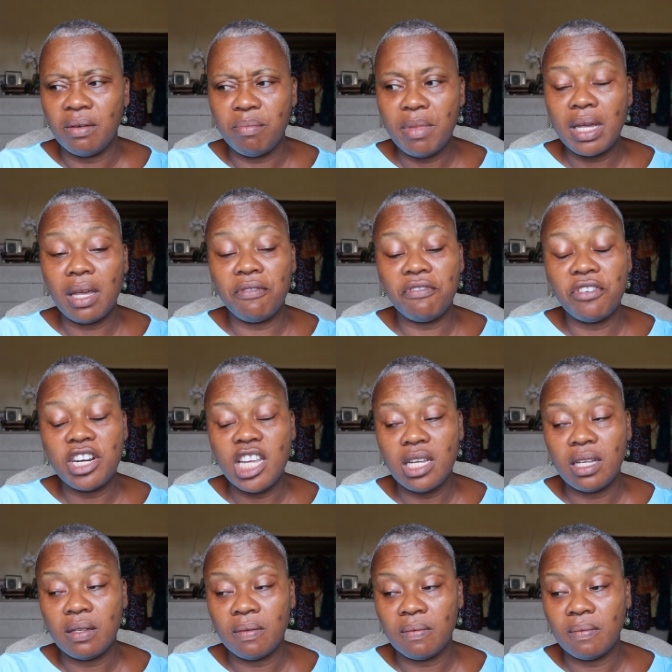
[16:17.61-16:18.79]
Make it funny.
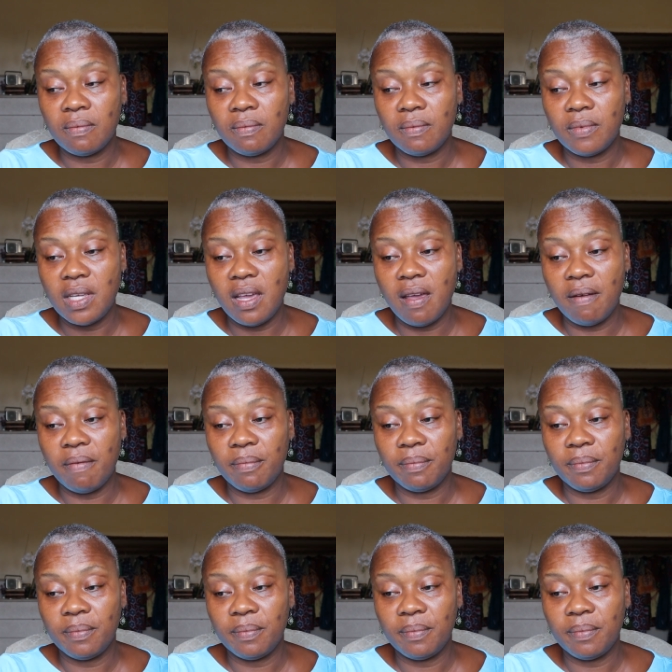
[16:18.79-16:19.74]
Yeah.